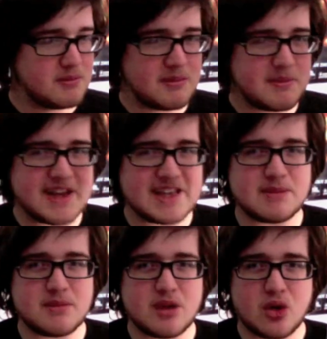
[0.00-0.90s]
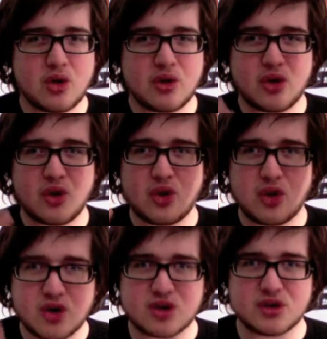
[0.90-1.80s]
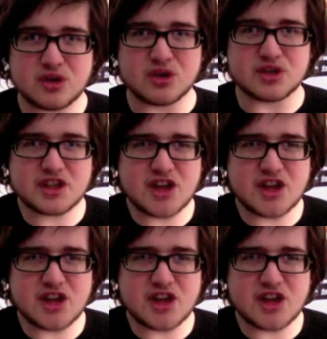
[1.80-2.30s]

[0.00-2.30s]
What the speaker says: made him look good.